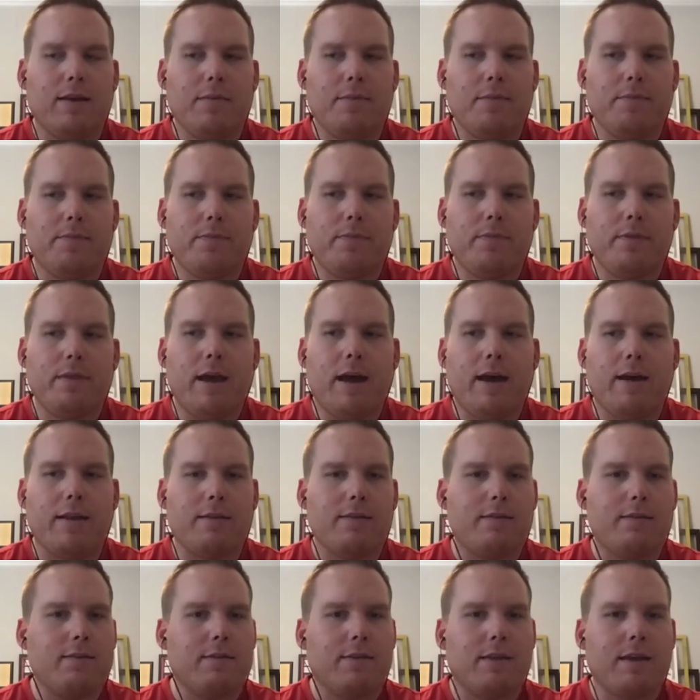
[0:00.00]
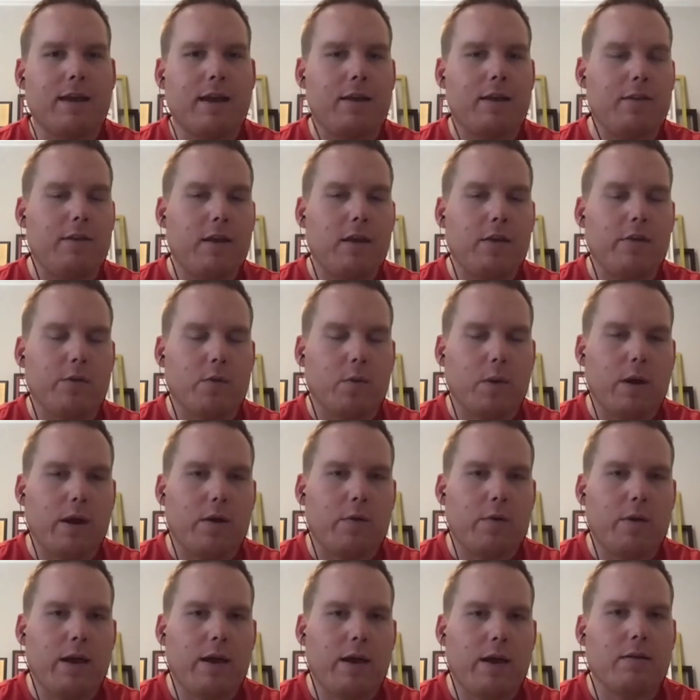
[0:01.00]
not kind of the other way
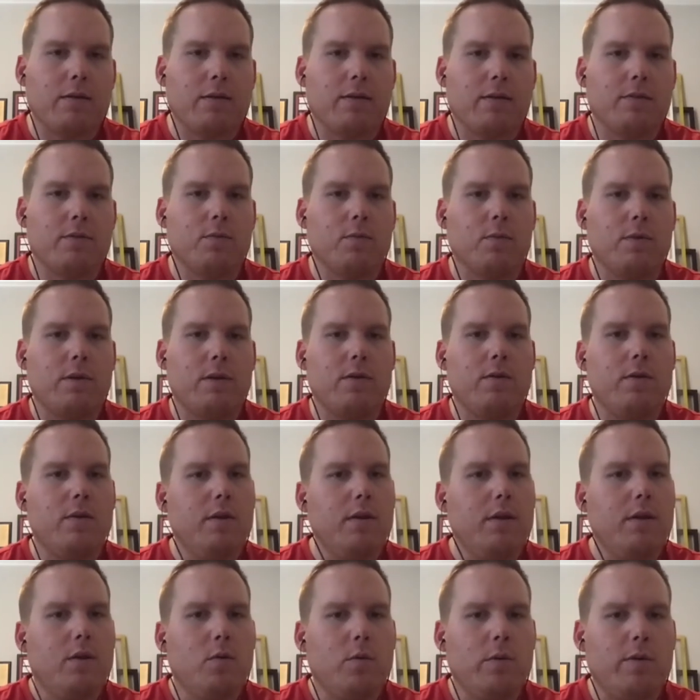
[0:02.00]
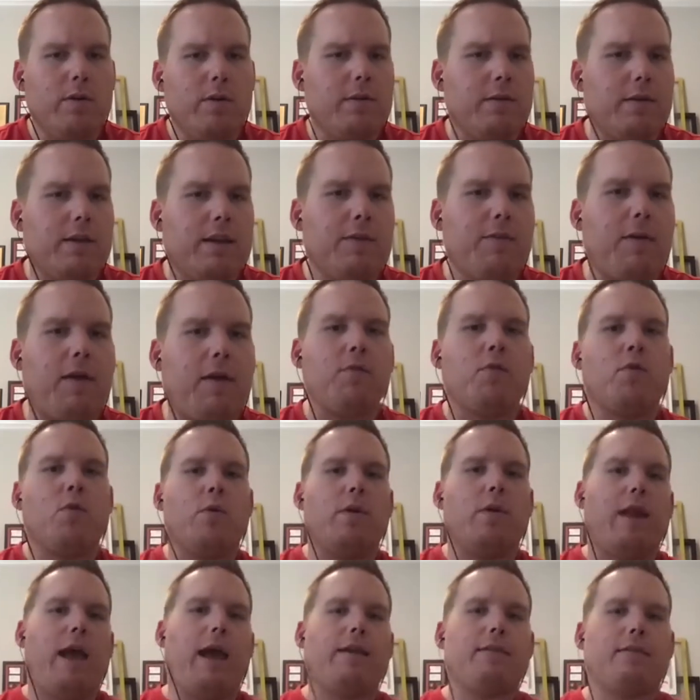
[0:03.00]
around. Because when you give
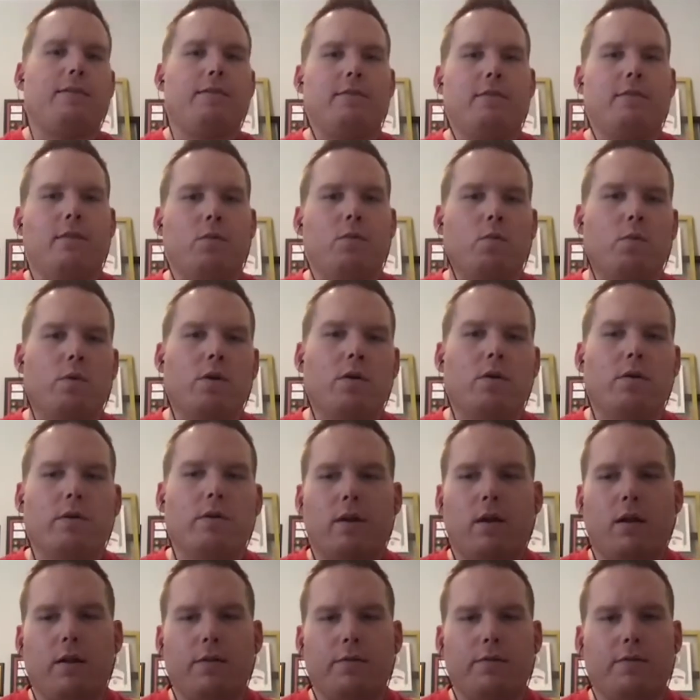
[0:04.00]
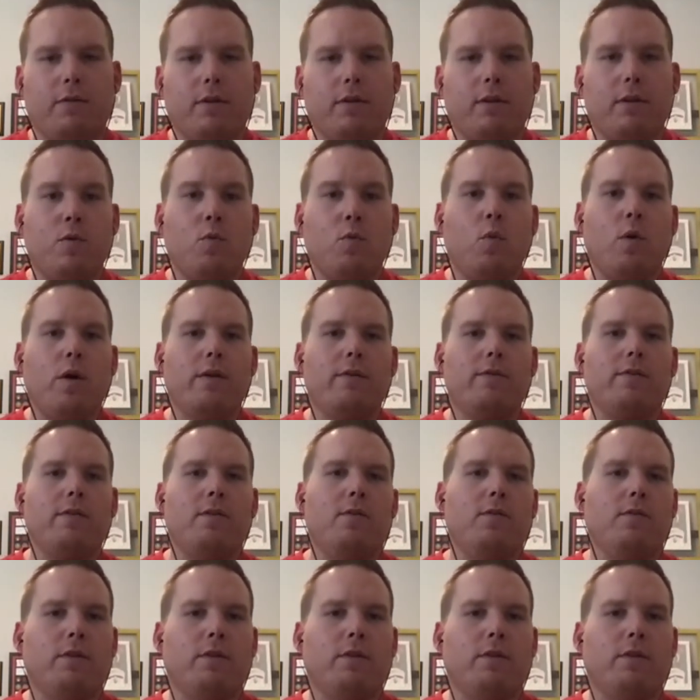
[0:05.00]
everyone access to the world, and all of a sudden you want to start